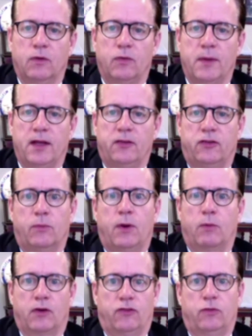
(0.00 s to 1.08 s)
was make sure
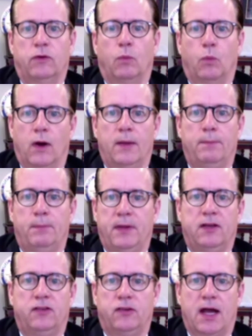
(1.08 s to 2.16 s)
we weren't doing one
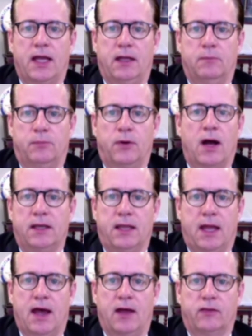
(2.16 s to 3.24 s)
big giant
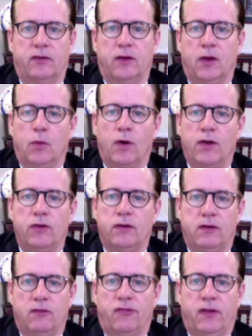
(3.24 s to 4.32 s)
broadcast where you
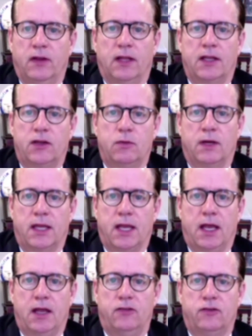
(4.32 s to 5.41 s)
didn't feel like you were
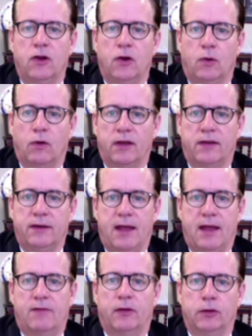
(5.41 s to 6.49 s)
engaged or
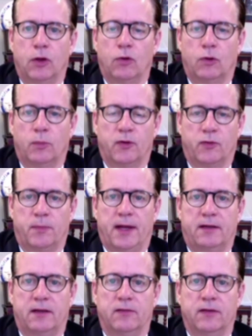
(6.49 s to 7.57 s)
didn't have a local
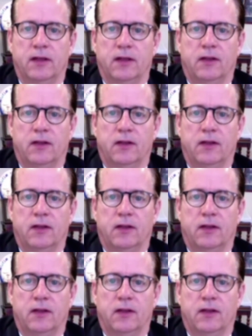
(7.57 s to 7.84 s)
perspective.